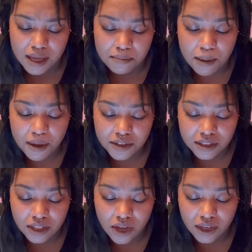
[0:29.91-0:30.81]
My
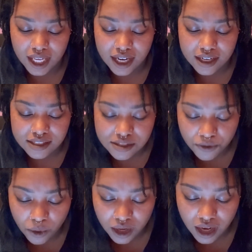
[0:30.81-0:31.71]
mother-in-law cares
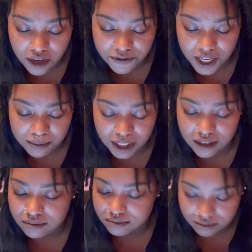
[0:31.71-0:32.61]
for our
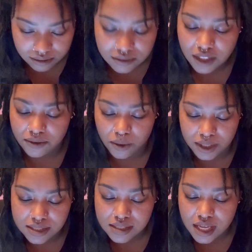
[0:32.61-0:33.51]
family, of
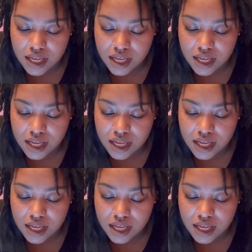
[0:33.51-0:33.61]
course,